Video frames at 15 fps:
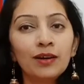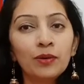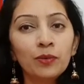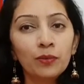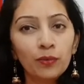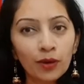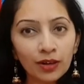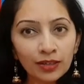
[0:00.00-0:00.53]

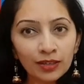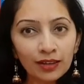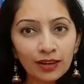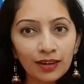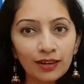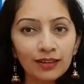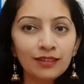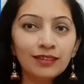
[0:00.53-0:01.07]
what
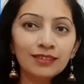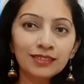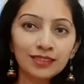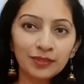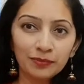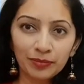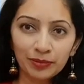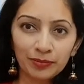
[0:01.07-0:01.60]
are
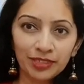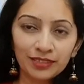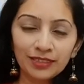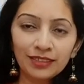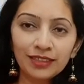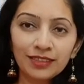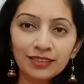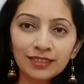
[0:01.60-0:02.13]
simple present
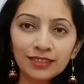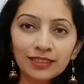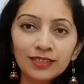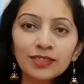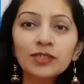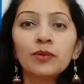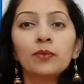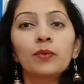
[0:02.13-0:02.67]
tenses,
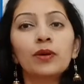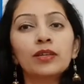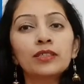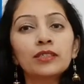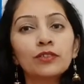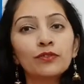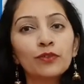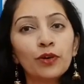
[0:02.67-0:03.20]
what is
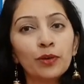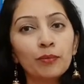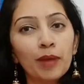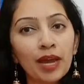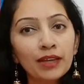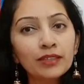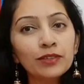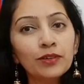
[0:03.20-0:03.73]
the
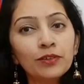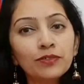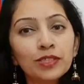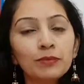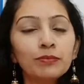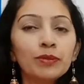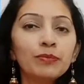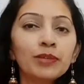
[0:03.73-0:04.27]
format of
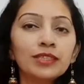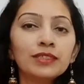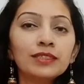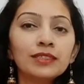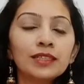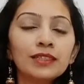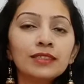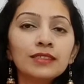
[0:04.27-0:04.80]
simple present
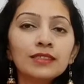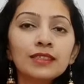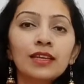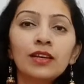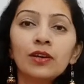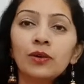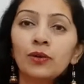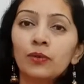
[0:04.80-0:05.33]
tense,
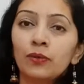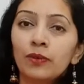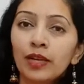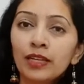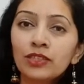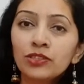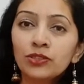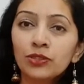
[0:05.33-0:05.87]

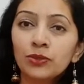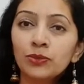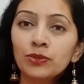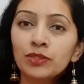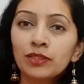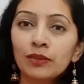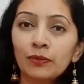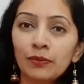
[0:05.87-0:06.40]
where to
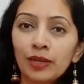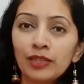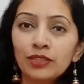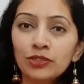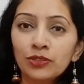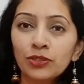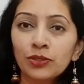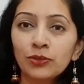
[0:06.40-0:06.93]
use, when
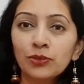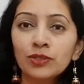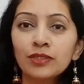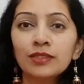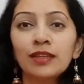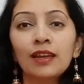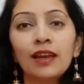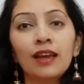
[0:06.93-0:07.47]
to use,
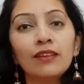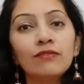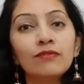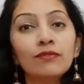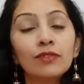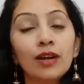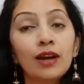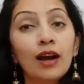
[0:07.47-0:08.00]

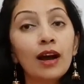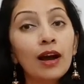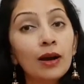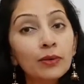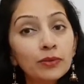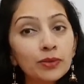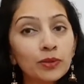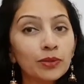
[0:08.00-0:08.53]
and how
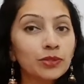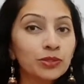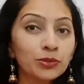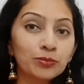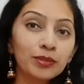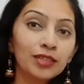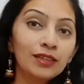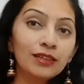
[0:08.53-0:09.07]
not to
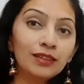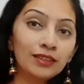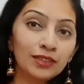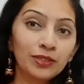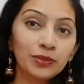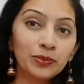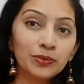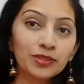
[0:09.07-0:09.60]
be
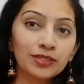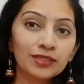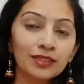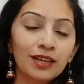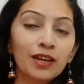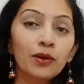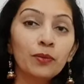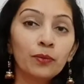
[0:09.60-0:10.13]
used.
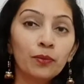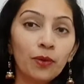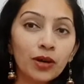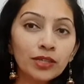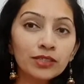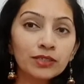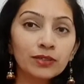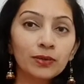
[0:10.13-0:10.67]

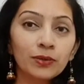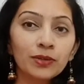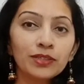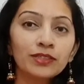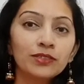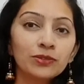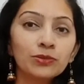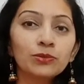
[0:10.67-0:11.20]
What
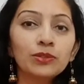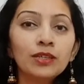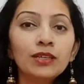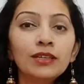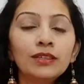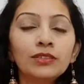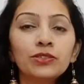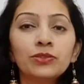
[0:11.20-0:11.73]
golden rule
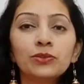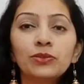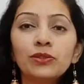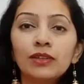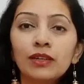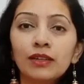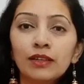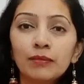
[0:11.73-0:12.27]

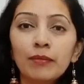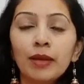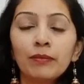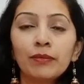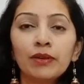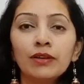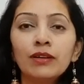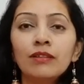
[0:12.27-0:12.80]
to
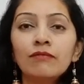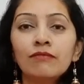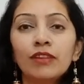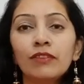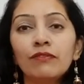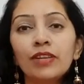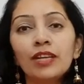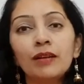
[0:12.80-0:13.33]
remember
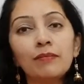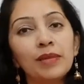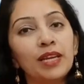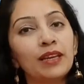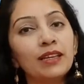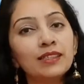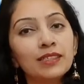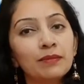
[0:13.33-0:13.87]
when we are
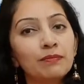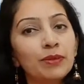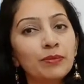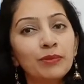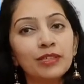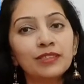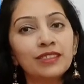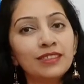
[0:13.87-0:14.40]
making simple
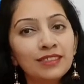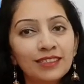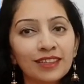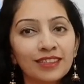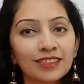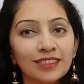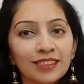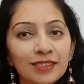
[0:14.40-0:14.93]
present
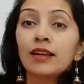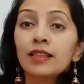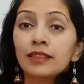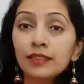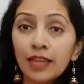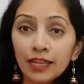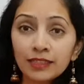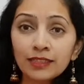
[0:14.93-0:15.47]
tense.
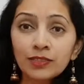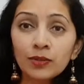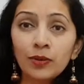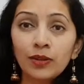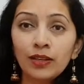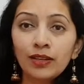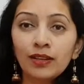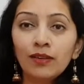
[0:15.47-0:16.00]
That's
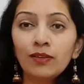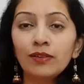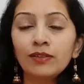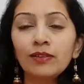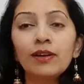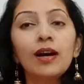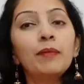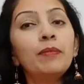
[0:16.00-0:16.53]
all
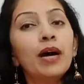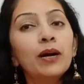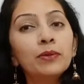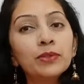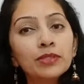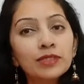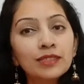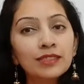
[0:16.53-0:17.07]

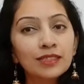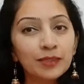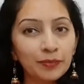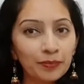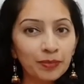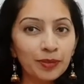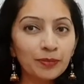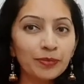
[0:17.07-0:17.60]
about
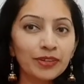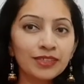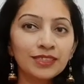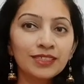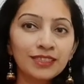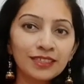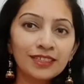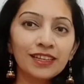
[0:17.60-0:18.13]
simple
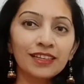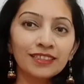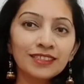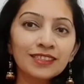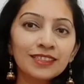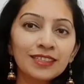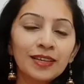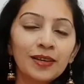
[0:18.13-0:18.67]
present
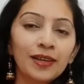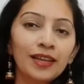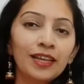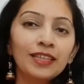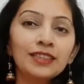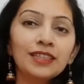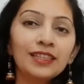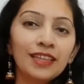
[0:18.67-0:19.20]
tense.
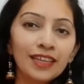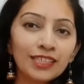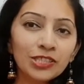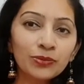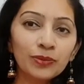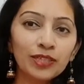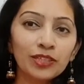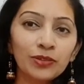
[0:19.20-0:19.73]
In the next
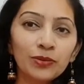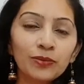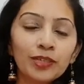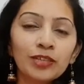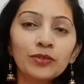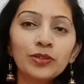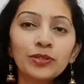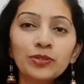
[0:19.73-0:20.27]
video, we are
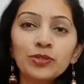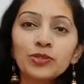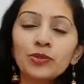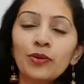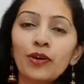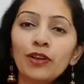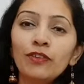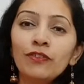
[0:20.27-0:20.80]
going to
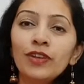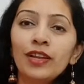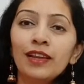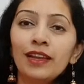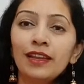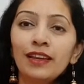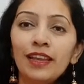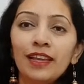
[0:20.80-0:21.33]
solve
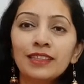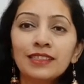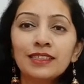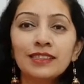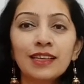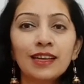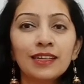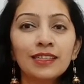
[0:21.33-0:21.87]
an
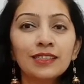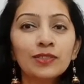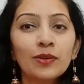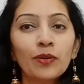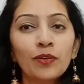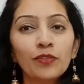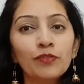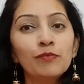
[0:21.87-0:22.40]
exercise
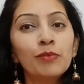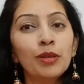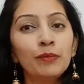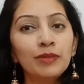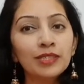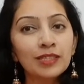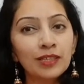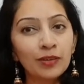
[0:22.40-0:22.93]
of
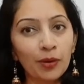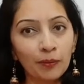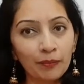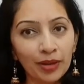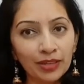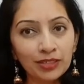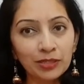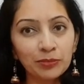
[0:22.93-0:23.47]
BBC
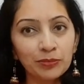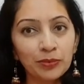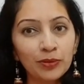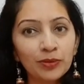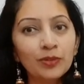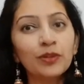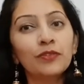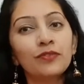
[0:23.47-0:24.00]
Compactor
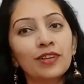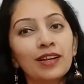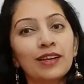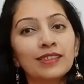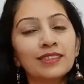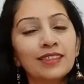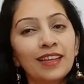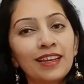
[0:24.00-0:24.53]
book of
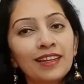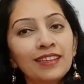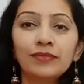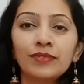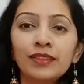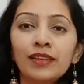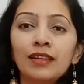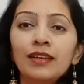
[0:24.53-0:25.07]
class 8.